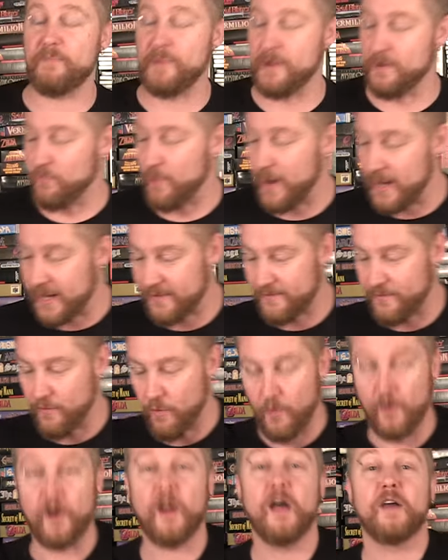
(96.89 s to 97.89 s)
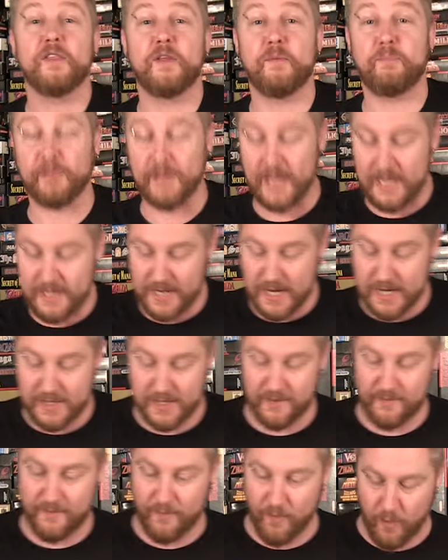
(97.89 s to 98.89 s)
I've been waiting for, the
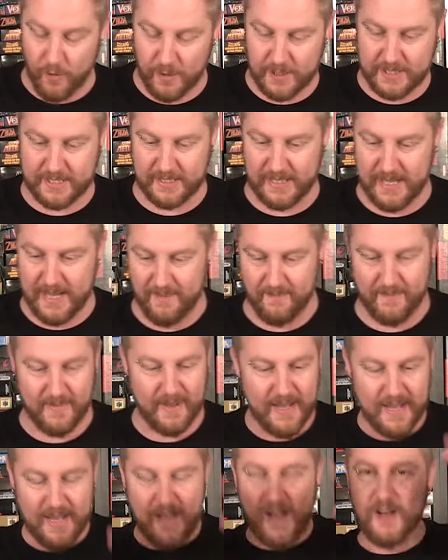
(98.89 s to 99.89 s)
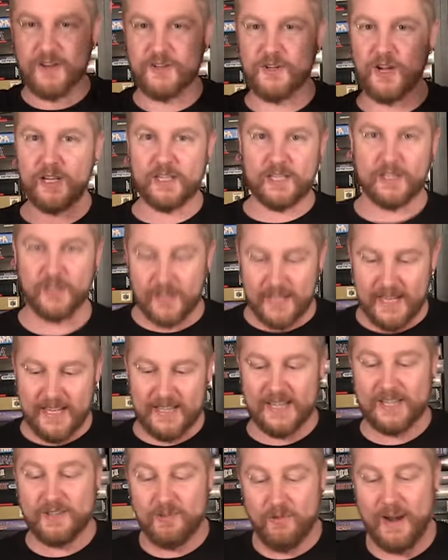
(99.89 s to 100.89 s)
PlayStation 4 Slim. Just looking
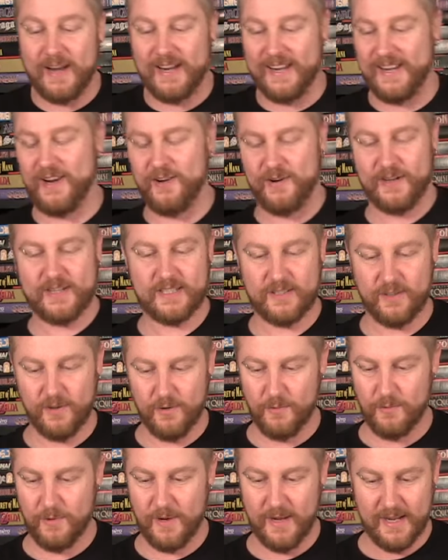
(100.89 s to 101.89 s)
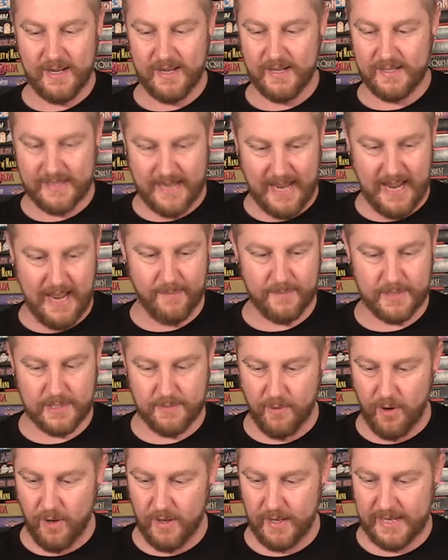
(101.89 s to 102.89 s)
at this right here, it's so damn
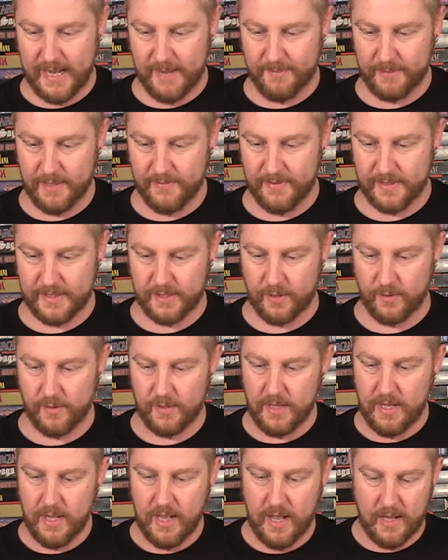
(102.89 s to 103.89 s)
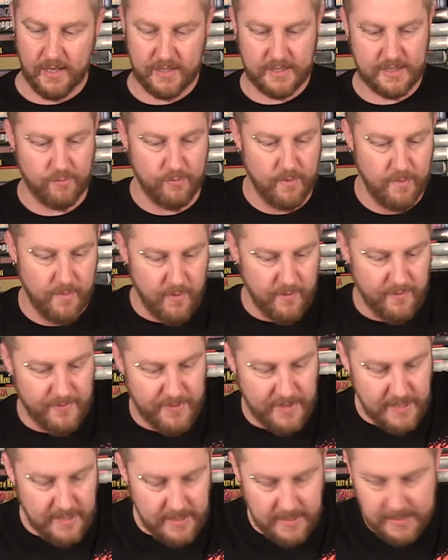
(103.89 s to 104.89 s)
small. I can't believe it. So let's remove
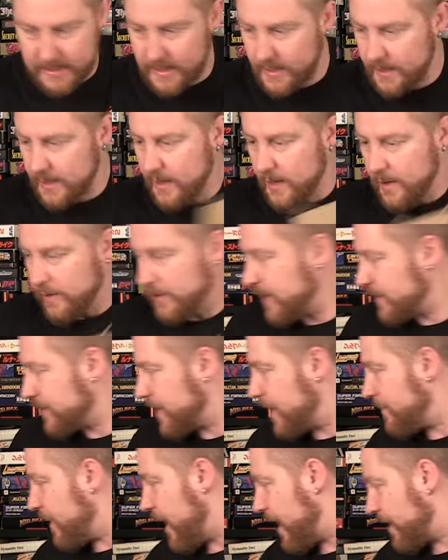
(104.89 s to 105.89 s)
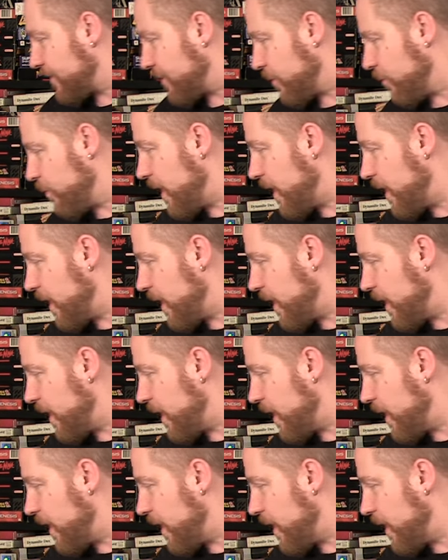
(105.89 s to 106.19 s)
these, get them out of the